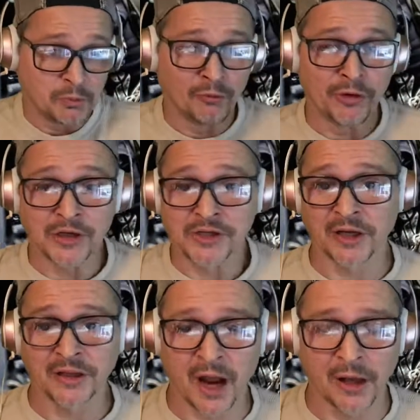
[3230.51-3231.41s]
we could
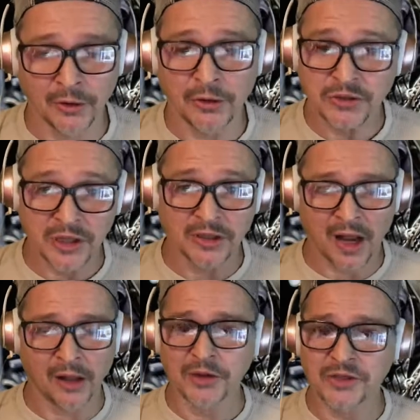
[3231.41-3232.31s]
send a dollar you send a
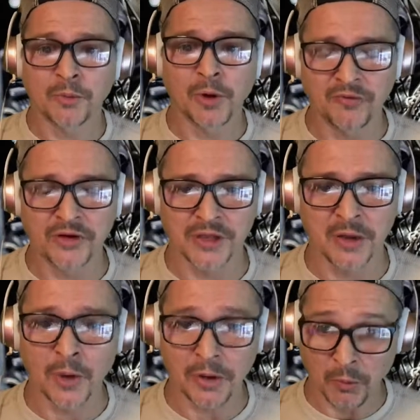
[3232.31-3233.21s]
dollar you could send whatever you
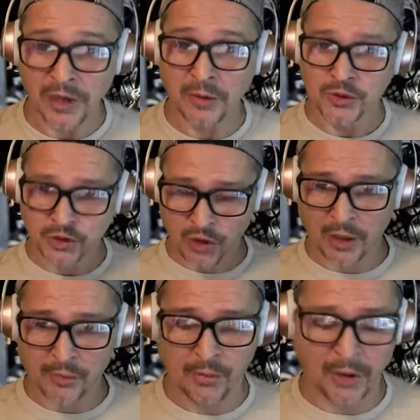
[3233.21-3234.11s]
send when when he was
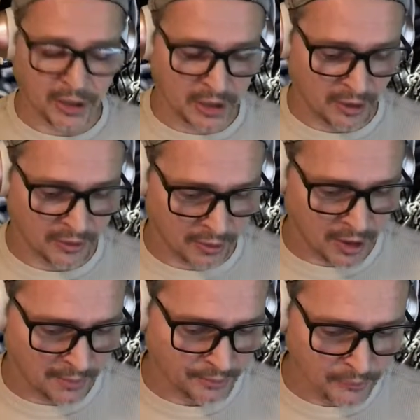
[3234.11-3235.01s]
trying to put money together right